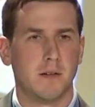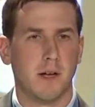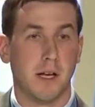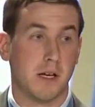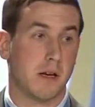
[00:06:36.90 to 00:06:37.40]

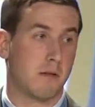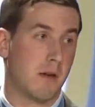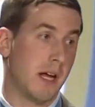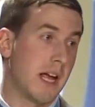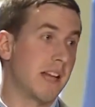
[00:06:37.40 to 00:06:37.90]
and
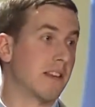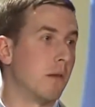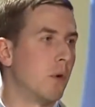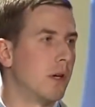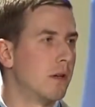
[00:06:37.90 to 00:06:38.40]
get
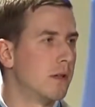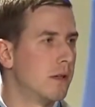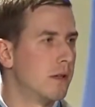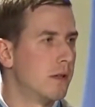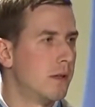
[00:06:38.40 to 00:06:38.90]
someone.
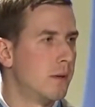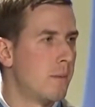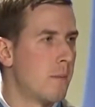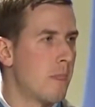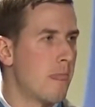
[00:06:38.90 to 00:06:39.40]

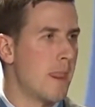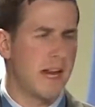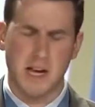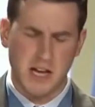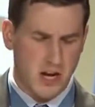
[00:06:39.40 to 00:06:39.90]

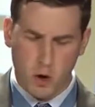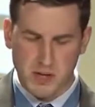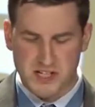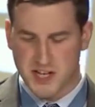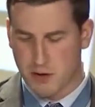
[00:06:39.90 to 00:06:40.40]
And it
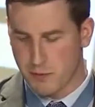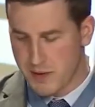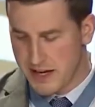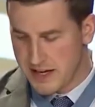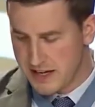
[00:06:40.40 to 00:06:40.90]
always stuck with
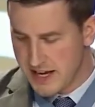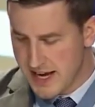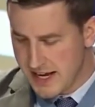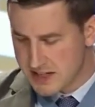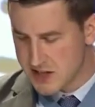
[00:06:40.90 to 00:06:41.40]
me. And it
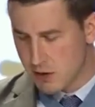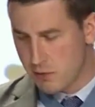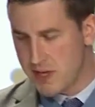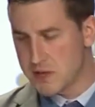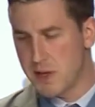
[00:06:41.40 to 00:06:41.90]
stuck
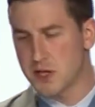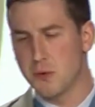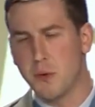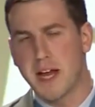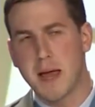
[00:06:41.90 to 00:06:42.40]
with me, especially
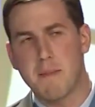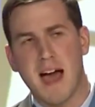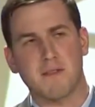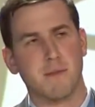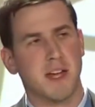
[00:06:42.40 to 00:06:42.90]
when we came
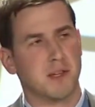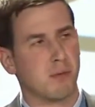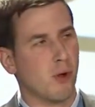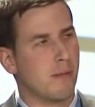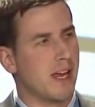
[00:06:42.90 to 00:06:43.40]
back from that
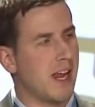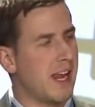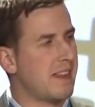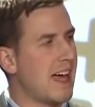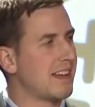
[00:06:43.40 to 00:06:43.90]
deployment.
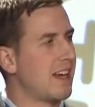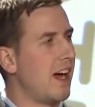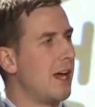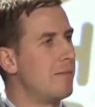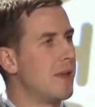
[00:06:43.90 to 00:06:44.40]
And at that
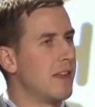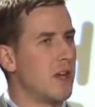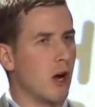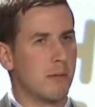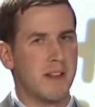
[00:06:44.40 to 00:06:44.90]
time in
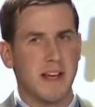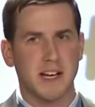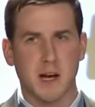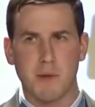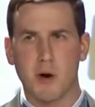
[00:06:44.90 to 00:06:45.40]
the Army, they
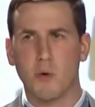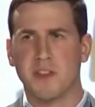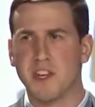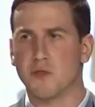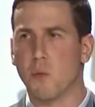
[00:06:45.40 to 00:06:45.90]
had come out
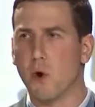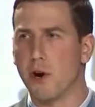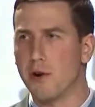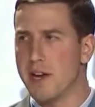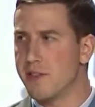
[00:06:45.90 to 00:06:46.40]
with this
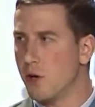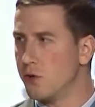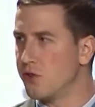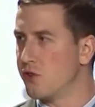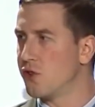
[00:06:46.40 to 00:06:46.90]
warrior
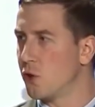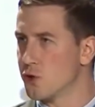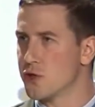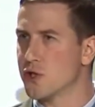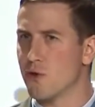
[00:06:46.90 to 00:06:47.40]
ethos, the
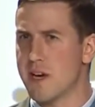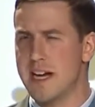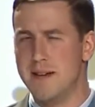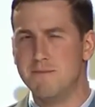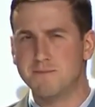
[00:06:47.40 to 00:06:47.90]
soldier's creed,